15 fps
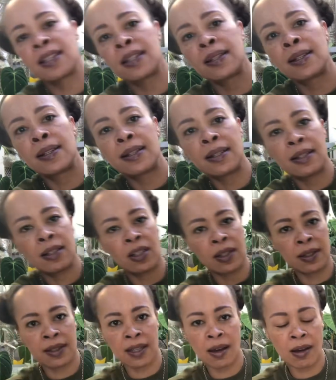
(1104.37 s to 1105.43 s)
are
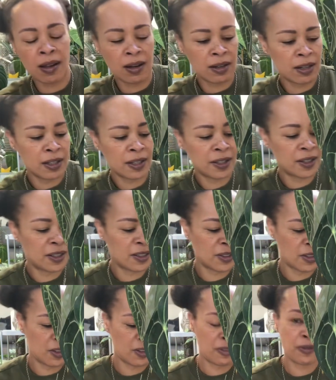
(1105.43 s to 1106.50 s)
done
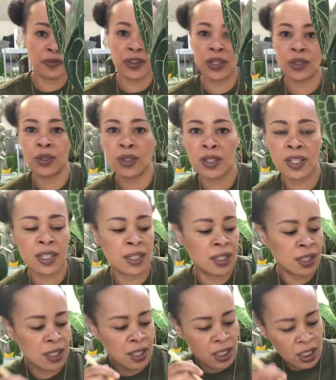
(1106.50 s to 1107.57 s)
or filled,
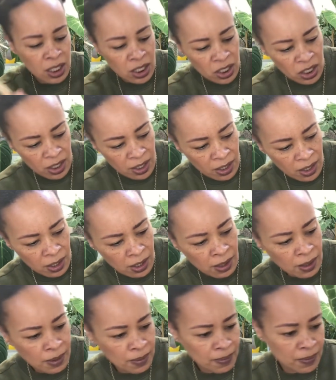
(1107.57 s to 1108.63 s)
she's gonna
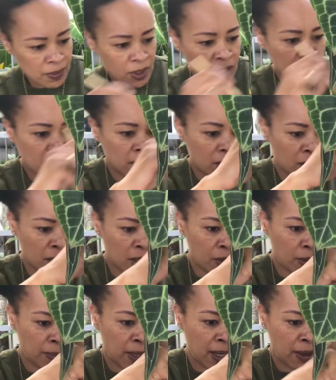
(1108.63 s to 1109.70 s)
look a
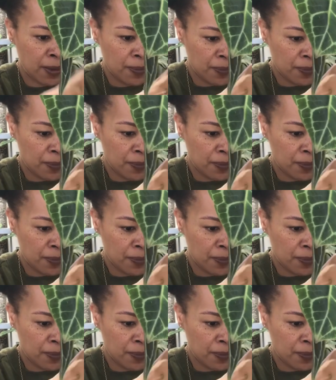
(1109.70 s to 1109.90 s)
lot better.